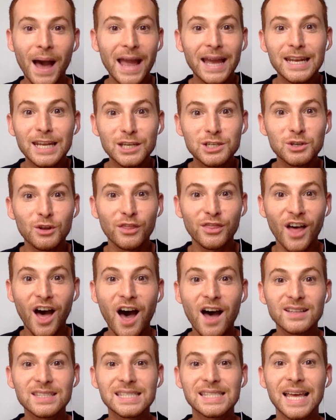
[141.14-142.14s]
my initial
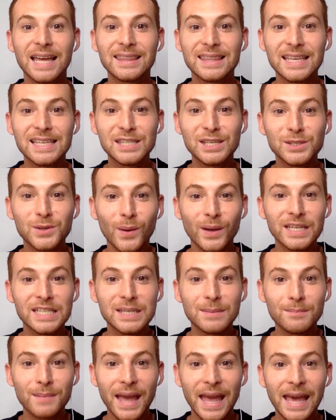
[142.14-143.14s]
thoughts is that this is going
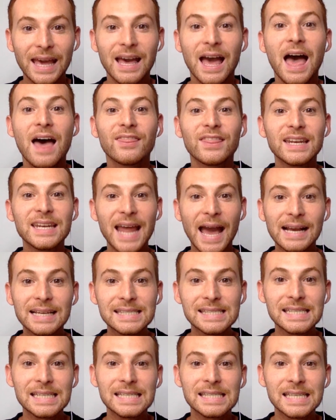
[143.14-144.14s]
to make the
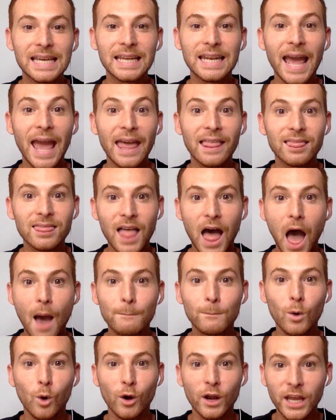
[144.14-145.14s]
next season a
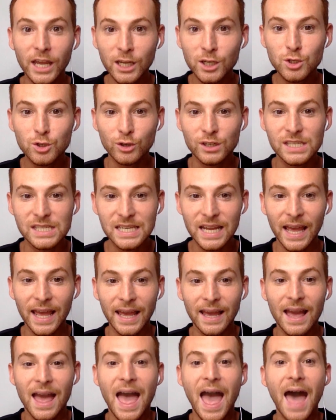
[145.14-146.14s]
lot more
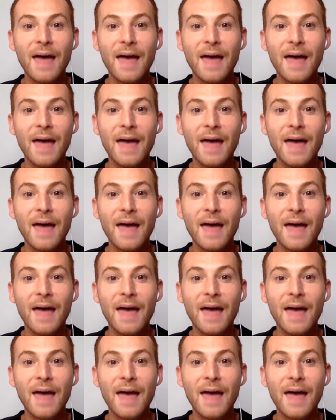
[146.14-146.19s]
interesting.